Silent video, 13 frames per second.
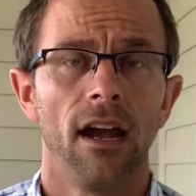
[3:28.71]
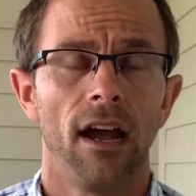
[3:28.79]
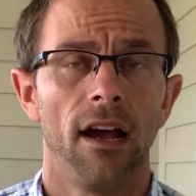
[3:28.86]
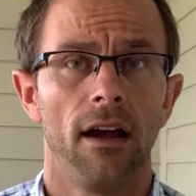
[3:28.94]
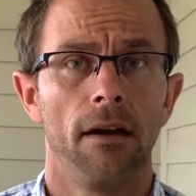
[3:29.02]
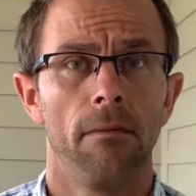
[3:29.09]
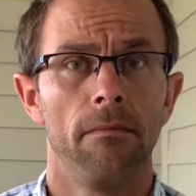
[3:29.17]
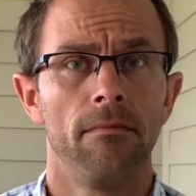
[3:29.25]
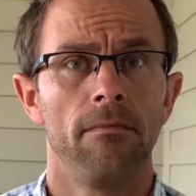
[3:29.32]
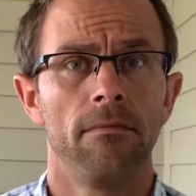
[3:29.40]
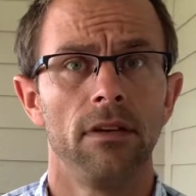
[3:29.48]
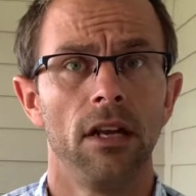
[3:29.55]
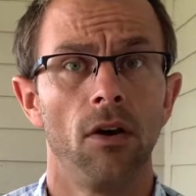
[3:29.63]
um,
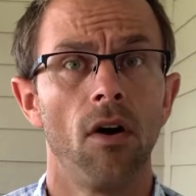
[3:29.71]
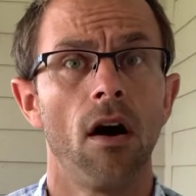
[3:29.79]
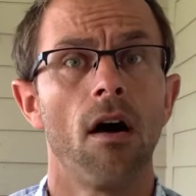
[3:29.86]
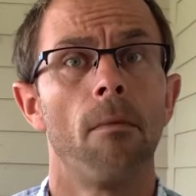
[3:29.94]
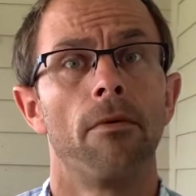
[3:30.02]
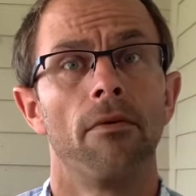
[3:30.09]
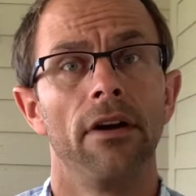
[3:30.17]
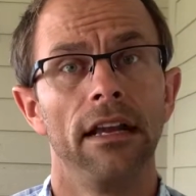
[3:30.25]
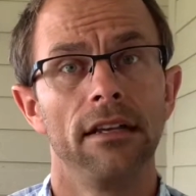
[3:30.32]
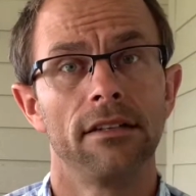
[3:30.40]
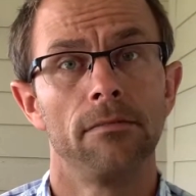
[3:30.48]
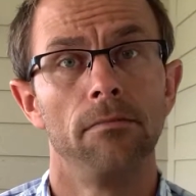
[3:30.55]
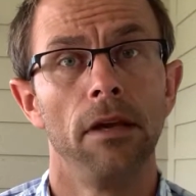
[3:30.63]
you know,
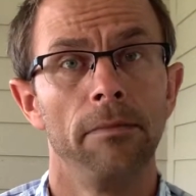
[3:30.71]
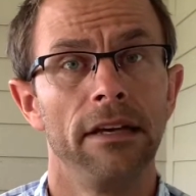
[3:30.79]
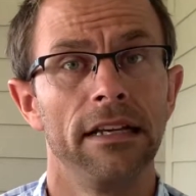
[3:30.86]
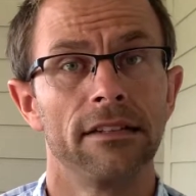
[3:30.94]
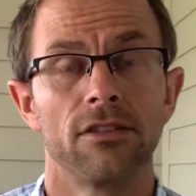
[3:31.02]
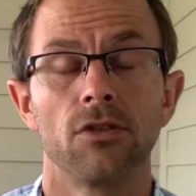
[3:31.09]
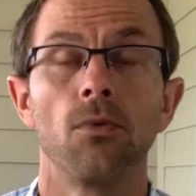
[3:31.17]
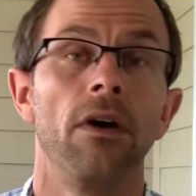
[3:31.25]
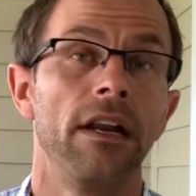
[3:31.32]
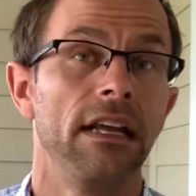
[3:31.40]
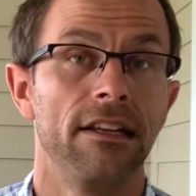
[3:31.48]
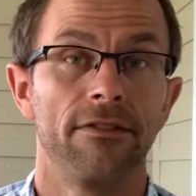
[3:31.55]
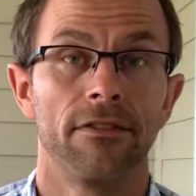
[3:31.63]
operate maybe it's
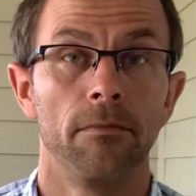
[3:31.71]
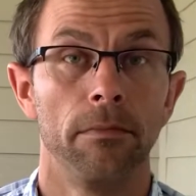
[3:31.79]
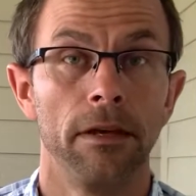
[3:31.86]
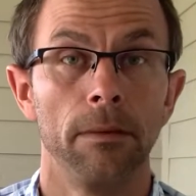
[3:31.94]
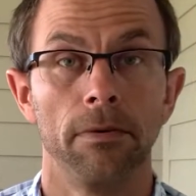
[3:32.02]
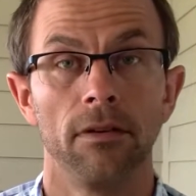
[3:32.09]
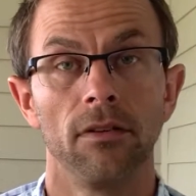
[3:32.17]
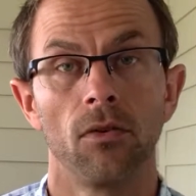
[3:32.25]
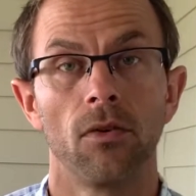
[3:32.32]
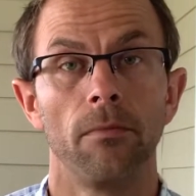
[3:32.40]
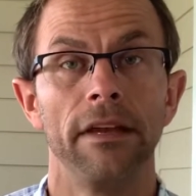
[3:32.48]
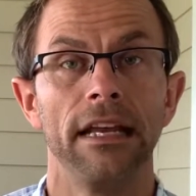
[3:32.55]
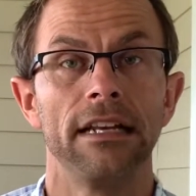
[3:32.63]
20 different people or
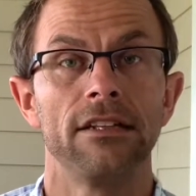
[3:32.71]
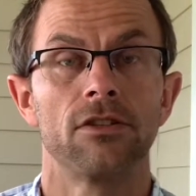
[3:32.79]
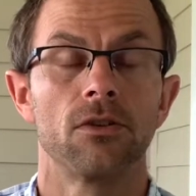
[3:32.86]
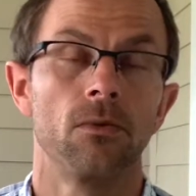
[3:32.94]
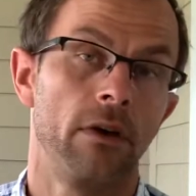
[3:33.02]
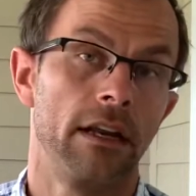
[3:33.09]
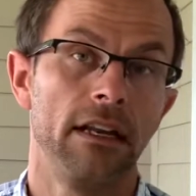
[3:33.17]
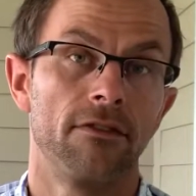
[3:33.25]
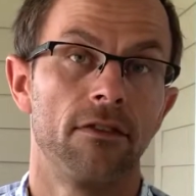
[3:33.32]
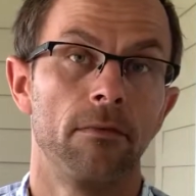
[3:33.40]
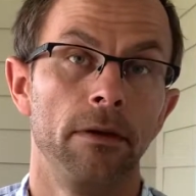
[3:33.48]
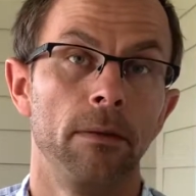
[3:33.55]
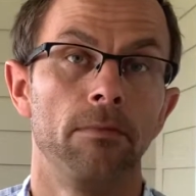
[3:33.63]
manage 20
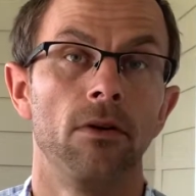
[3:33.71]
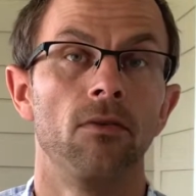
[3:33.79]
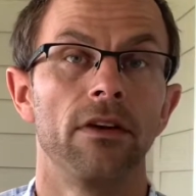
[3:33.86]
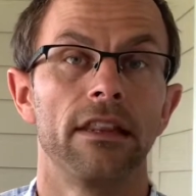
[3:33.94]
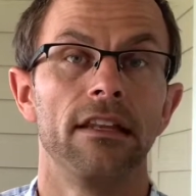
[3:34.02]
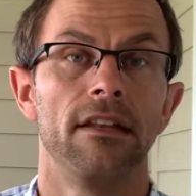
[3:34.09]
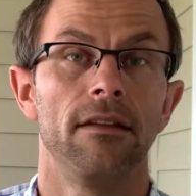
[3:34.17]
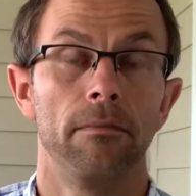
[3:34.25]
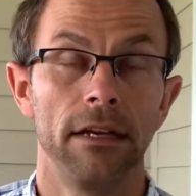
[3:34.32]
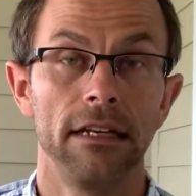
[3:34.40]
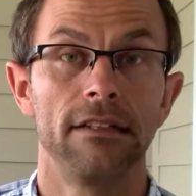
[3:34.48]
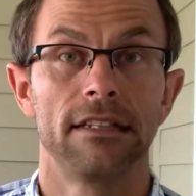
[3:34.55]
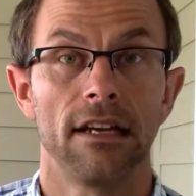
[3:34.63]
different people within the
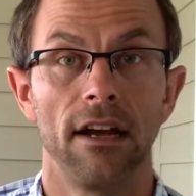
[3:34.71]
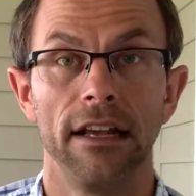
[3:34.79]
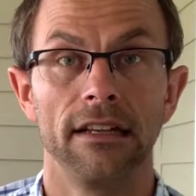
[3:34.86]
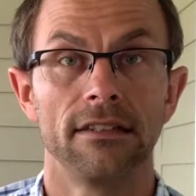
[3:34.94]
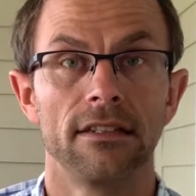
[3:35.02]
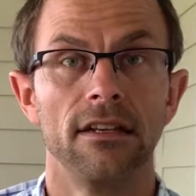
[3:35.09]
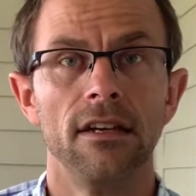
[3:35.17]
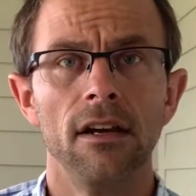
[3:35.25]
big science.